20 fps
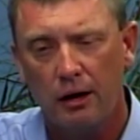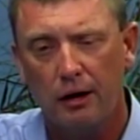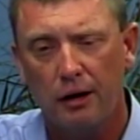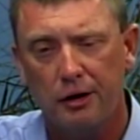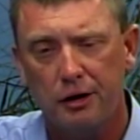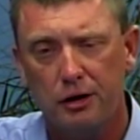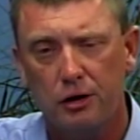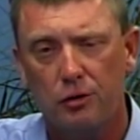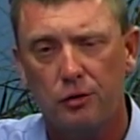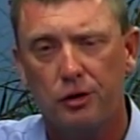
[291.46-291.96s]

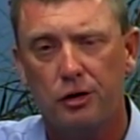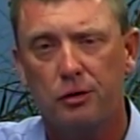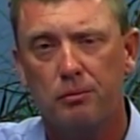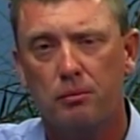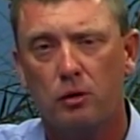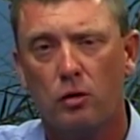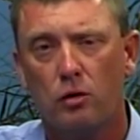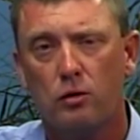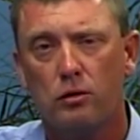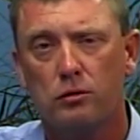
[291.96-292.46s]
you know, good
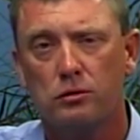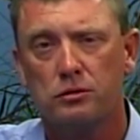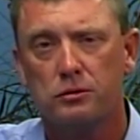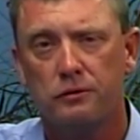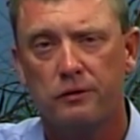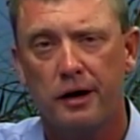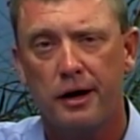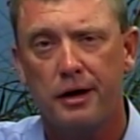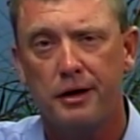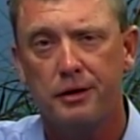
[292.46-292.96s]
morals,
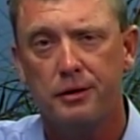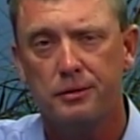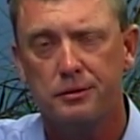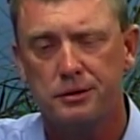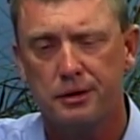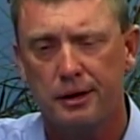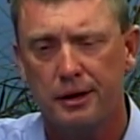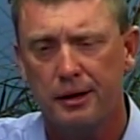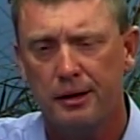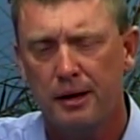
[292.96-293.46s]
values,
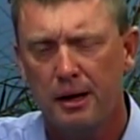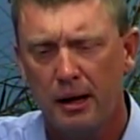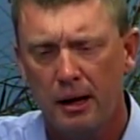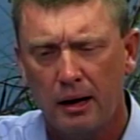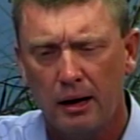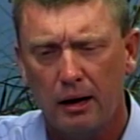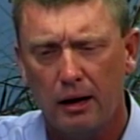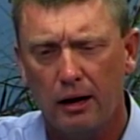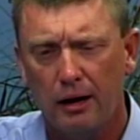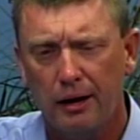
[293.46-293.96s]
and
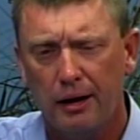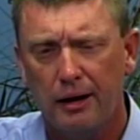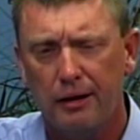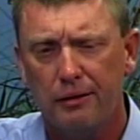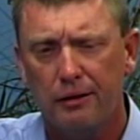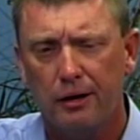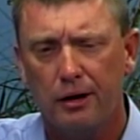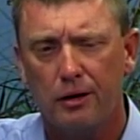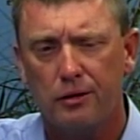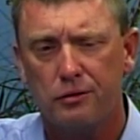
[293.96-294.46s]

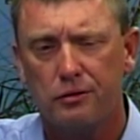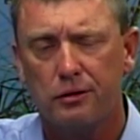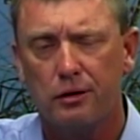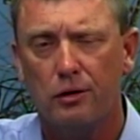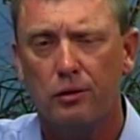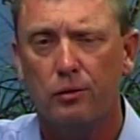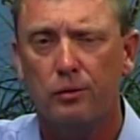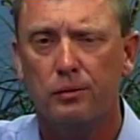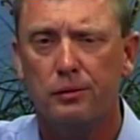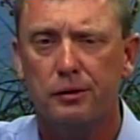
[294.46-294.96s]
they
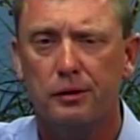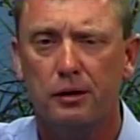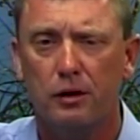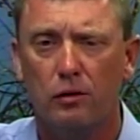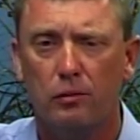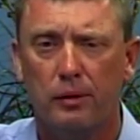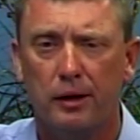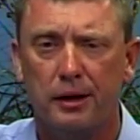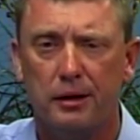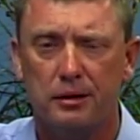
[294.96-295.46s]
also, you know,
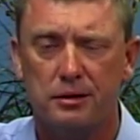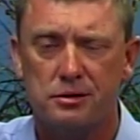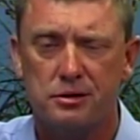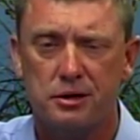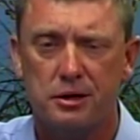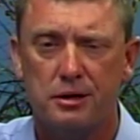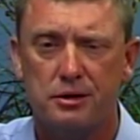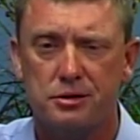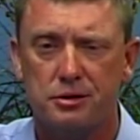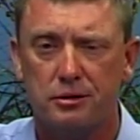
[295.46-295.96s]
make
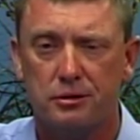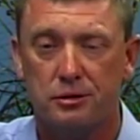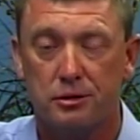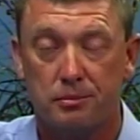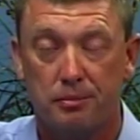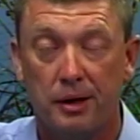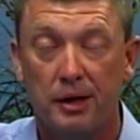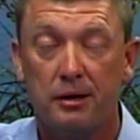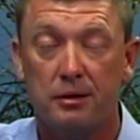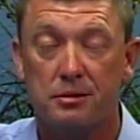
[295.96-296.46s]
decisions,
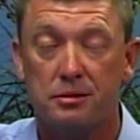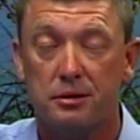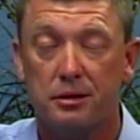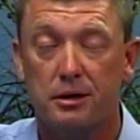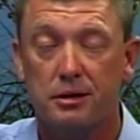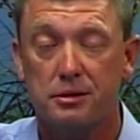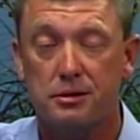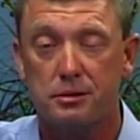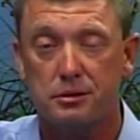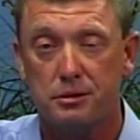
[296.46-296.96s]
big
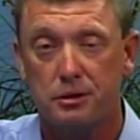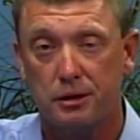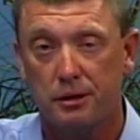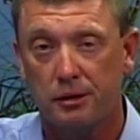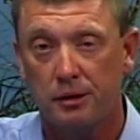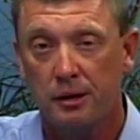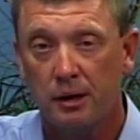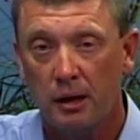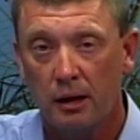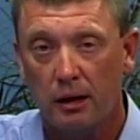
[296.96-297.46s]
decisions, and
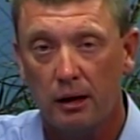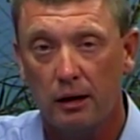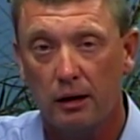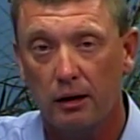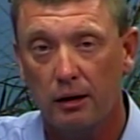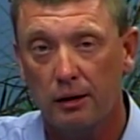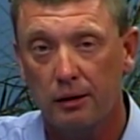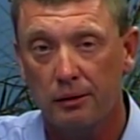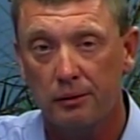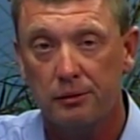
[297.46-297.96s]

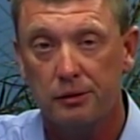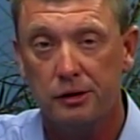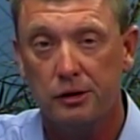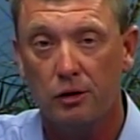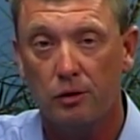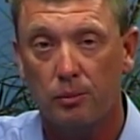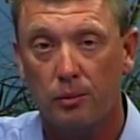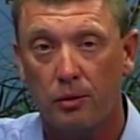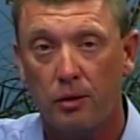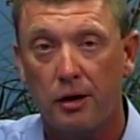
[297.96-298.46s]
you
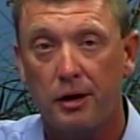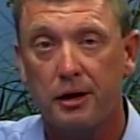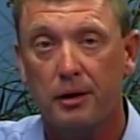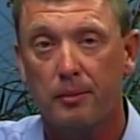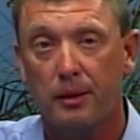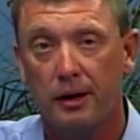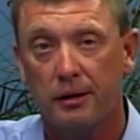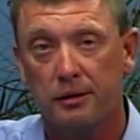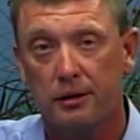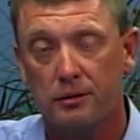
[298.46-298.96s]
know, pray
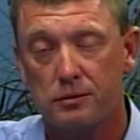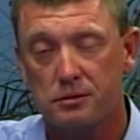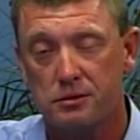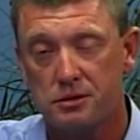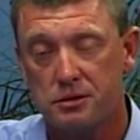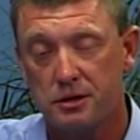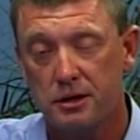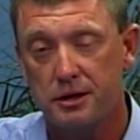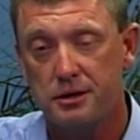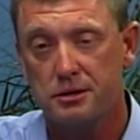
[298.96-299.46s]
about those
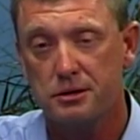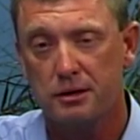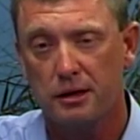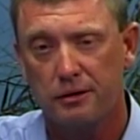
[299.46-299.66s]
decisions.